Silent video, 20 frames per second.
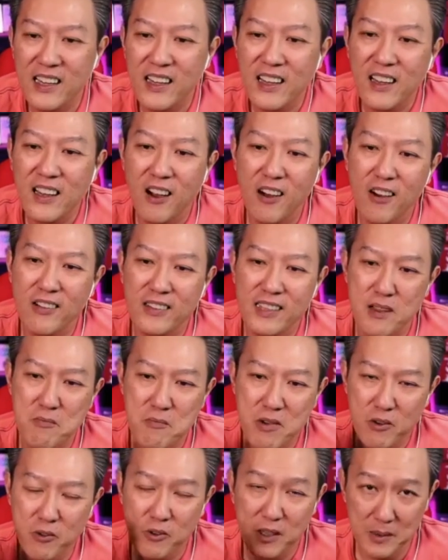or
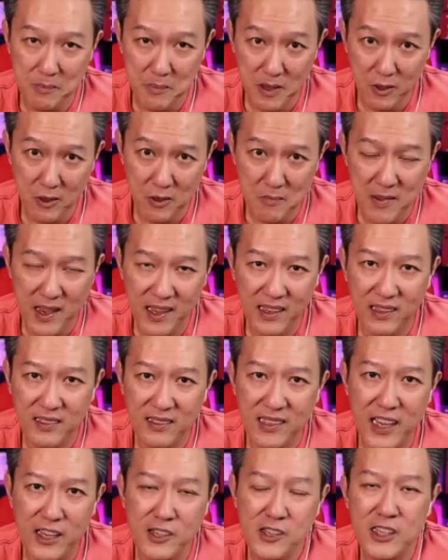someone who's been to my
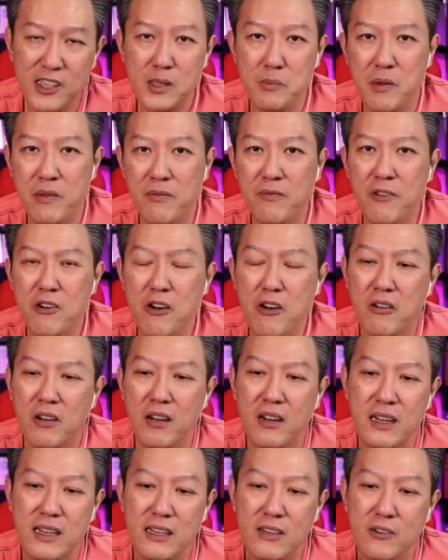sessions
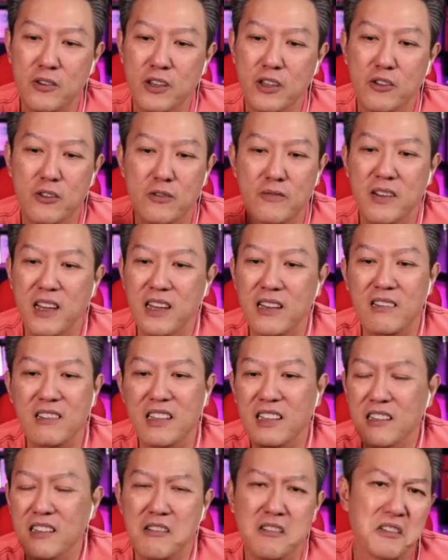before, only to find out
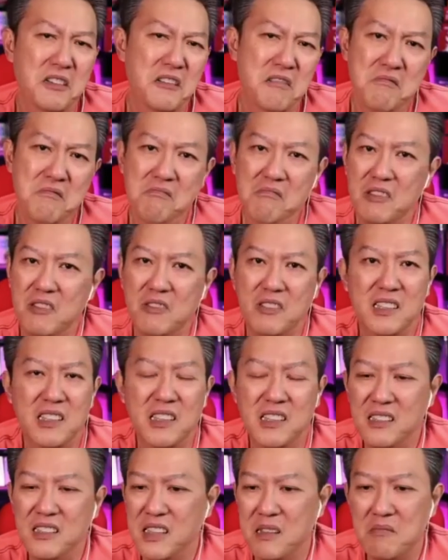later on, no, it was
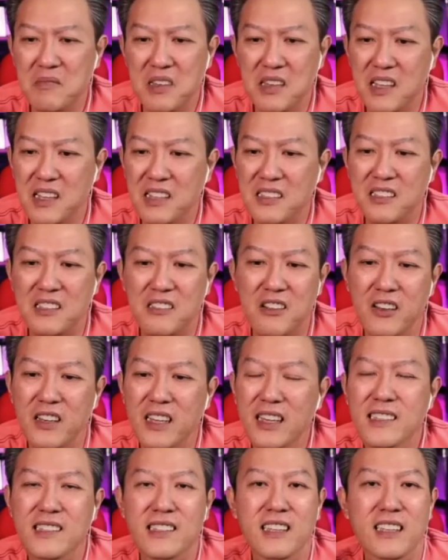just something that's
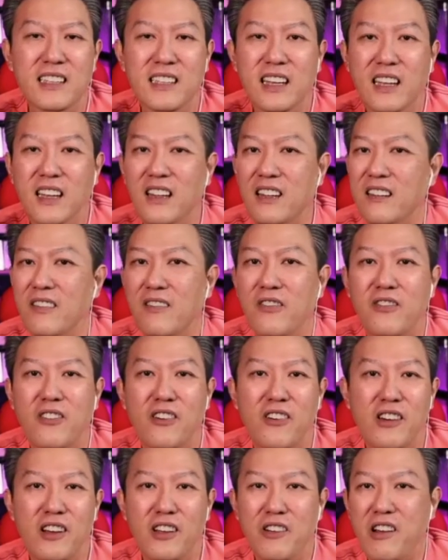soliciting
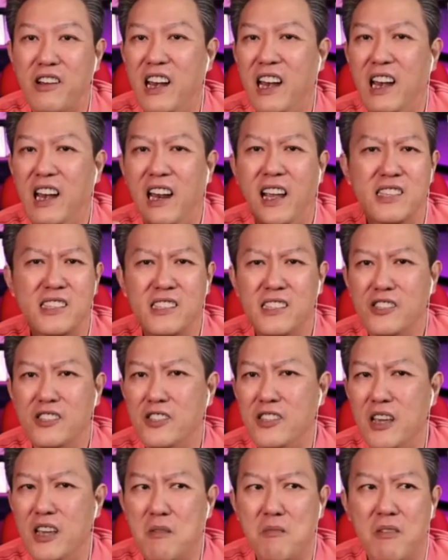for a
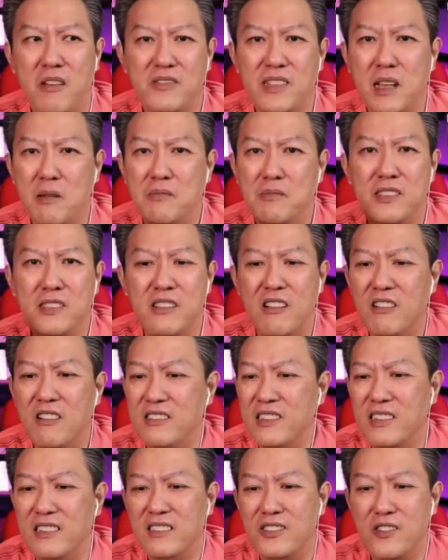relationship of some sort.
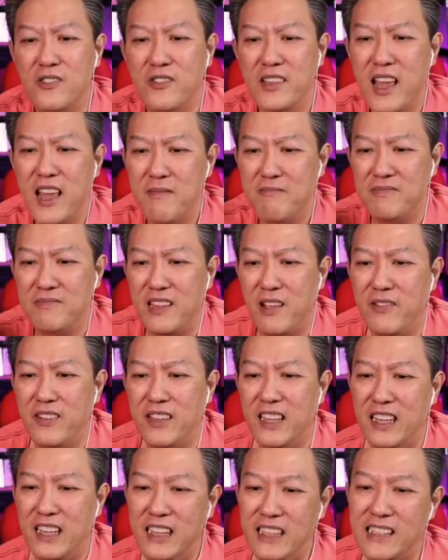And so, yep,
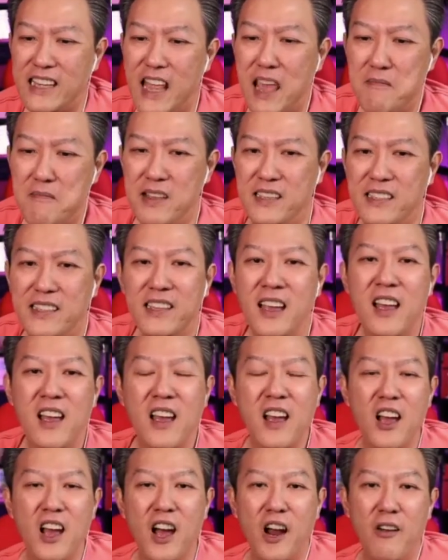definitely scammers.
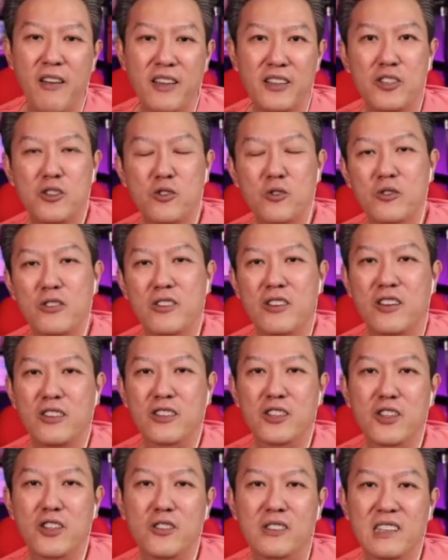All right, so do your
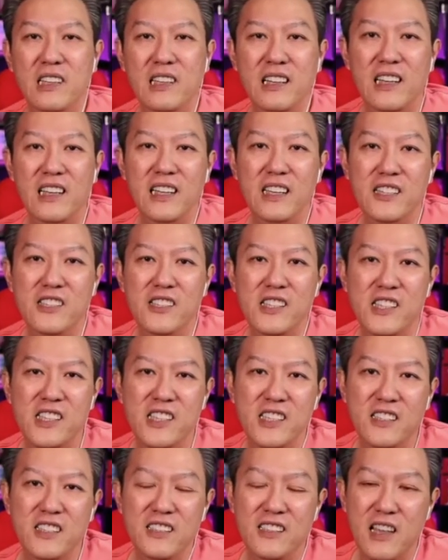due
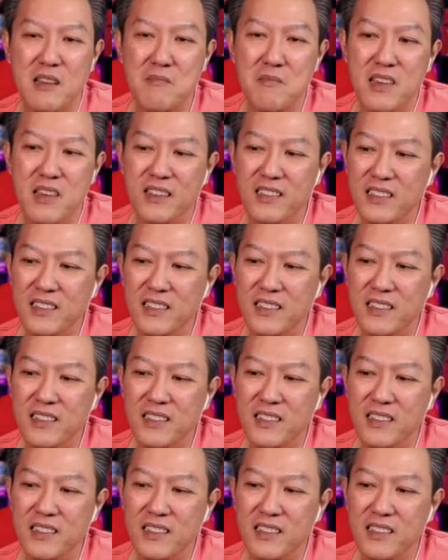diligence. I mean,